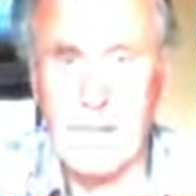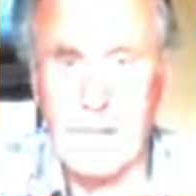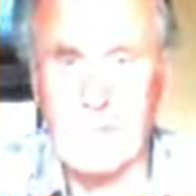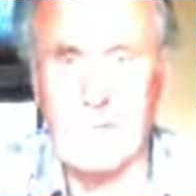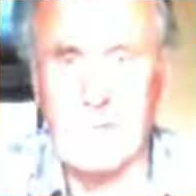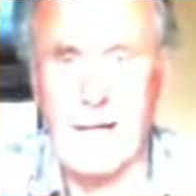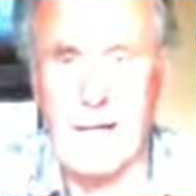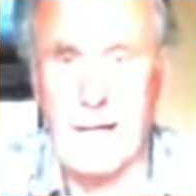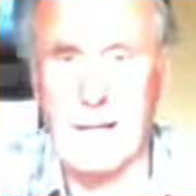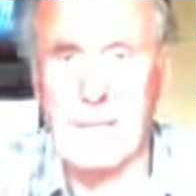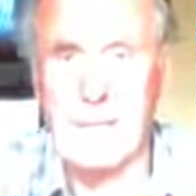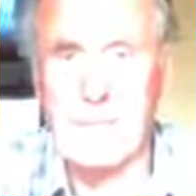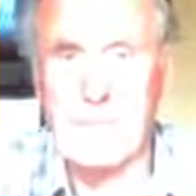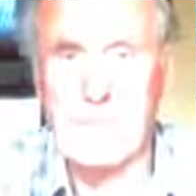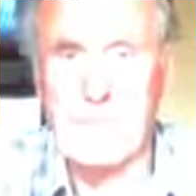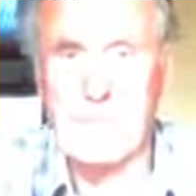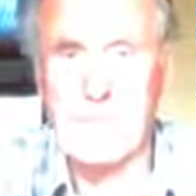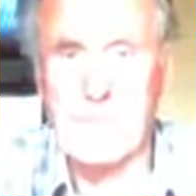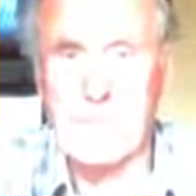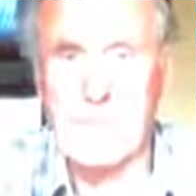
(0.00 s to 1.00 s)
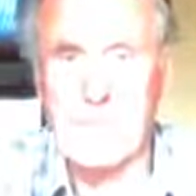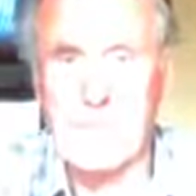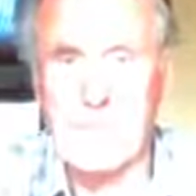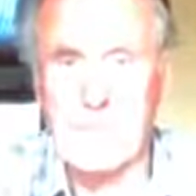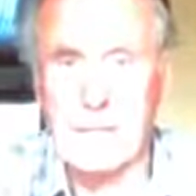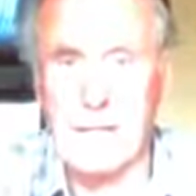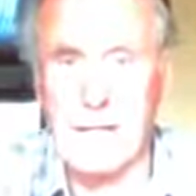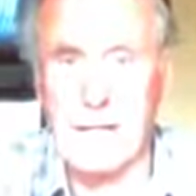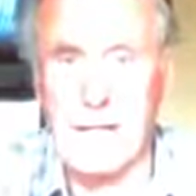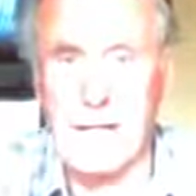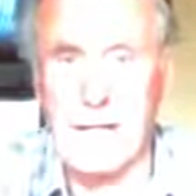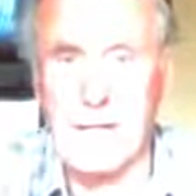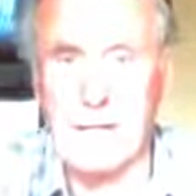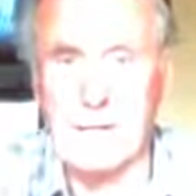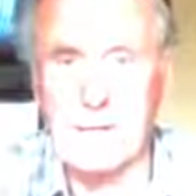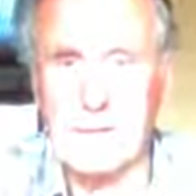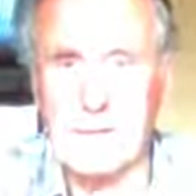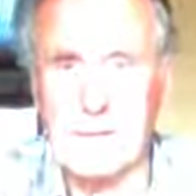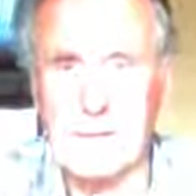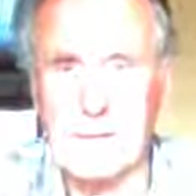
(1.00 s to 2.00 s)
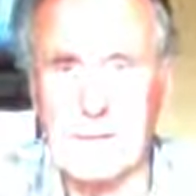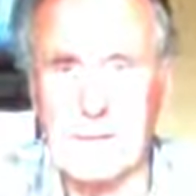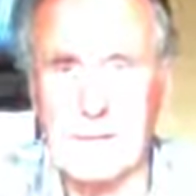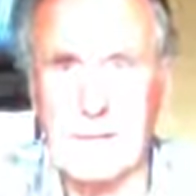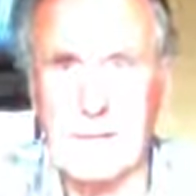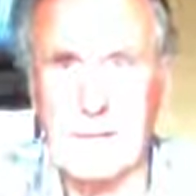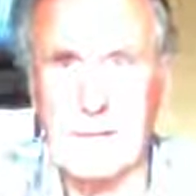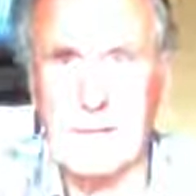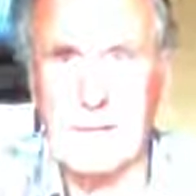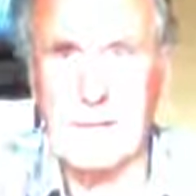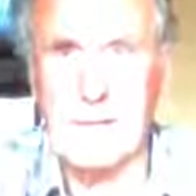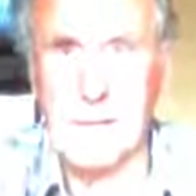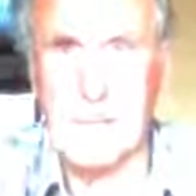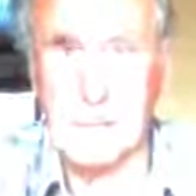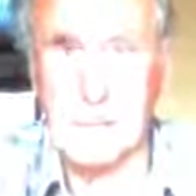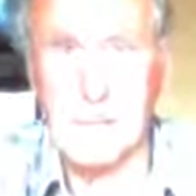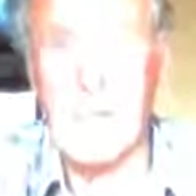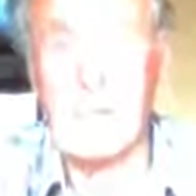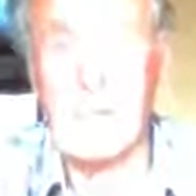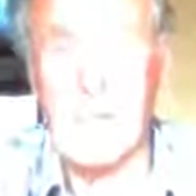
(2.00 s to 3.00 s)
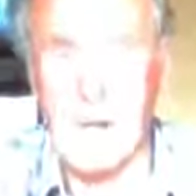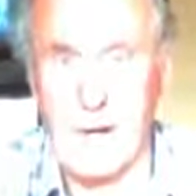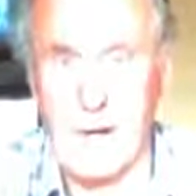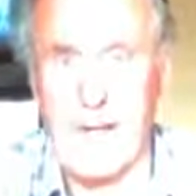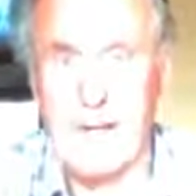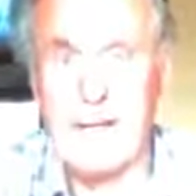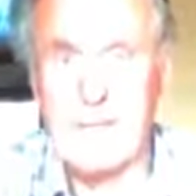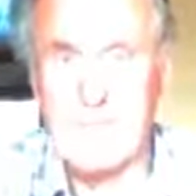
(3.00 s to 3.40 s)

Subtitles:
as well. And that was a big party.